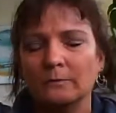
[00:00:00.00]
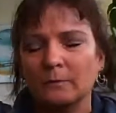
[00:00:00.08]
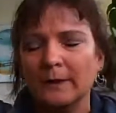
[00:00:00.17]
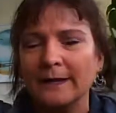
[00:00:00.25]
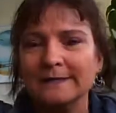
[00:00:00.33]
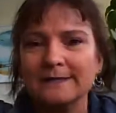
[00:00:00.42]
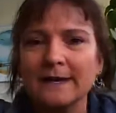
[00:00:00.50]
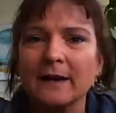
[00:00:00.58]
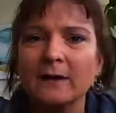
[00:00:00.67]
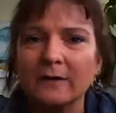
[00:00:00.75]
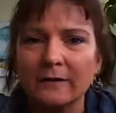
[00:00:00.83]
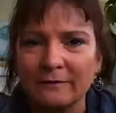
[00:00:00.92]
we get
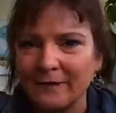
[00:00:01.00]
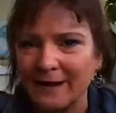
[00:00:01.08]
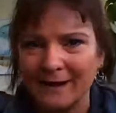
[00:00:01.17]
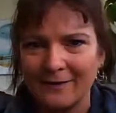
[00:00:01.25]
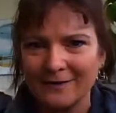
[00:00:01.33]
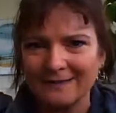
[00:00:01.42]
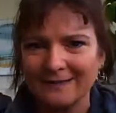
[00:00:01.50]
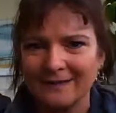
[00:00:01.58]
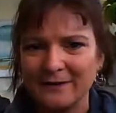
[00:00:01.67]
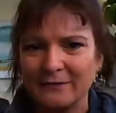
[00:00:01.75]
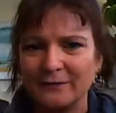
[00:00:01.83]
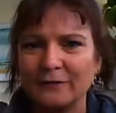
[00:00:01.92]
scared of the IRS
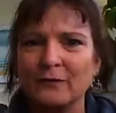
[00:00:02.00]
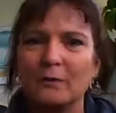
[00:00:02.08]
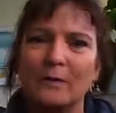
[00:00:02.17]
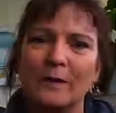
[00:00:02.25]
letters. And